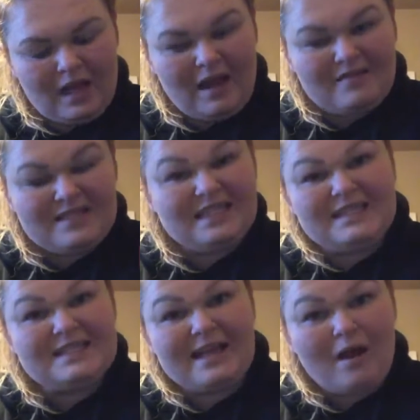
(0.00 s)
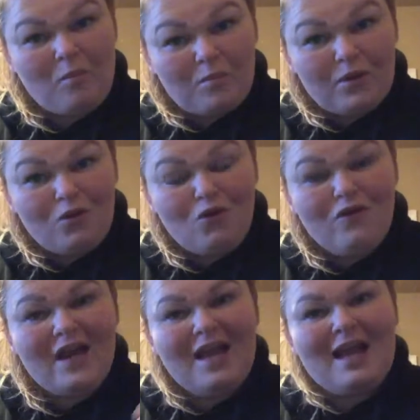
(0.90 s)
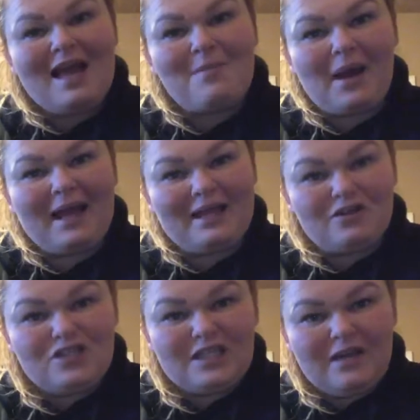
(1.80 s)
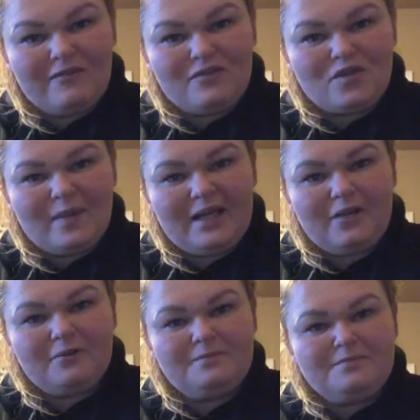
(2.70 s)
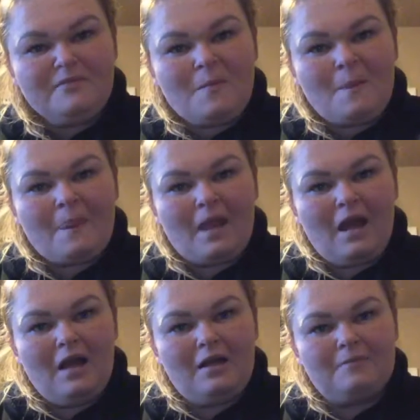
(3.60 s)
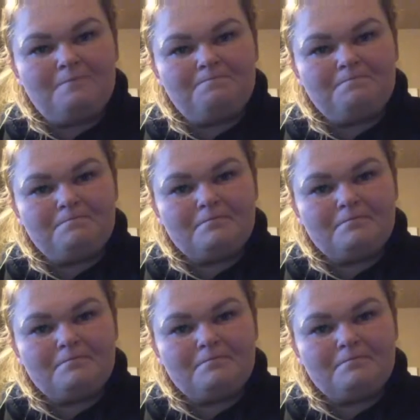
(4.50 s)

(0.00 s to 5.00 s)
I've seen the scale move and my energy levels are better. Um,